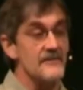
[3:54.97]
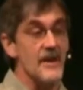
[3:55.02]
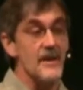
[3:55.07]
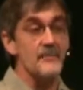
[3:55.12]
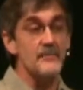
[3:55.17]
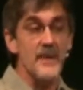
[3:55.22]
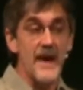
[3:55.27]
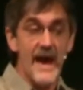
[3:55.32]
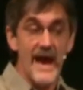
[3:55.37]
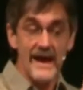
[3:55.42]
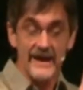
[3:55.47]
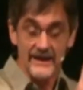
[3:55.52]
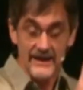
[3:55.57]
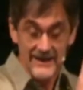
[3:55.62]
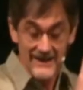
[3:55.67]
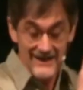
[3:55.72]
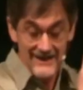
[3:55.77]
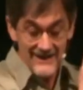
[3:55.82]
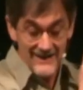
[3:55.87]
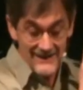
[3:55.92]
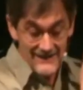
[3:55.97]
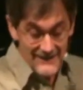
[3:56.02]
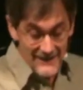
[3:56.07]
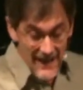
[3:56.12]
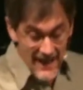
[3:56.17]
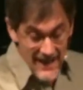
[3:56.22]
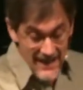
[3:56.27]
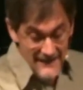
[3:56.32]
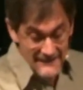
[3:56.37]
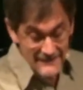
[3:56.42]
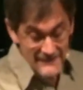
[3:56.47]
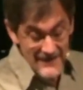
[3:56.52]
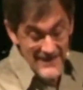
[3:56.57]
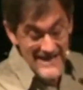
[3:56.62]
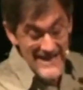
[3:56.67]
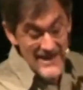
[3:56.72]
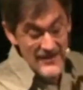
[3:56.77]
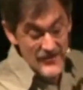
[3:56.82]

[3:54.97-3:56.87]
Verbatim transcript: of a bad, life